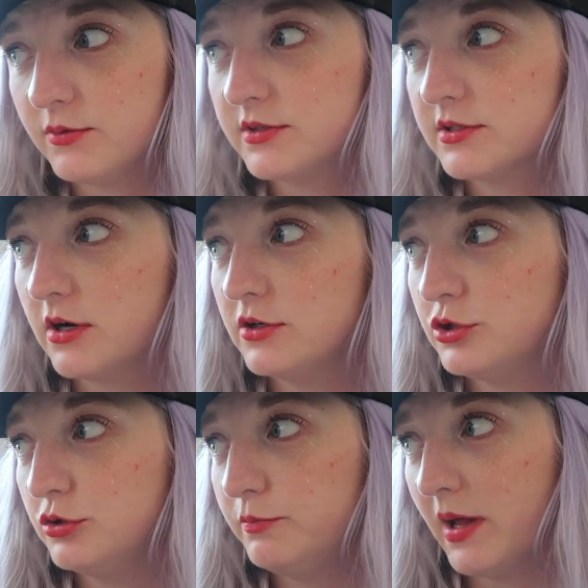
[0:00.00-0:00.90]
will start
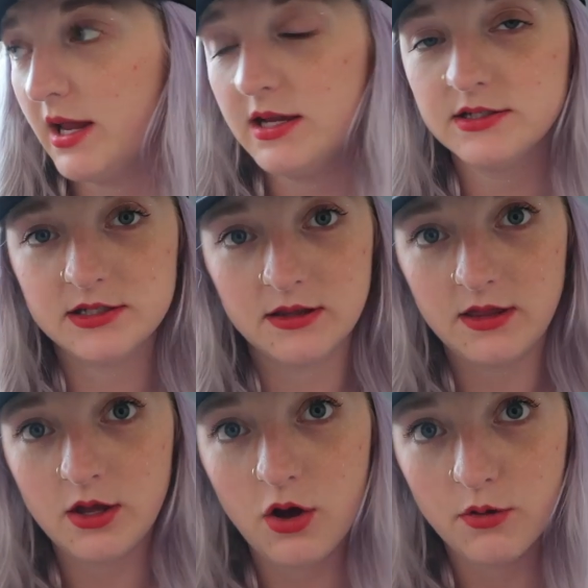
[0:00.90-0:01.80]
to paint
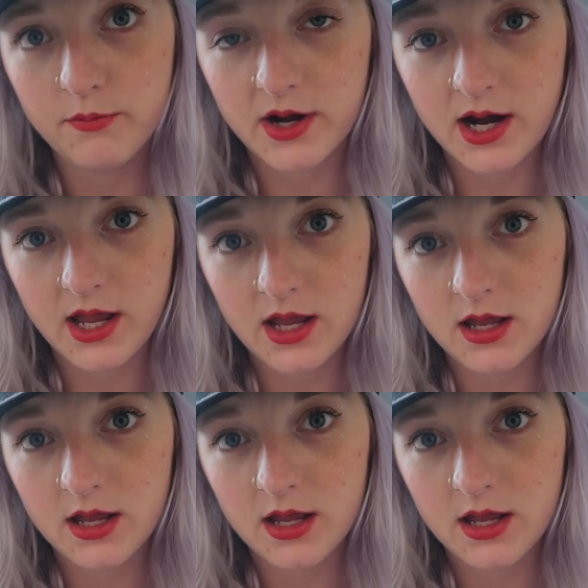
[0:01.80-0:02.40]
the ombre.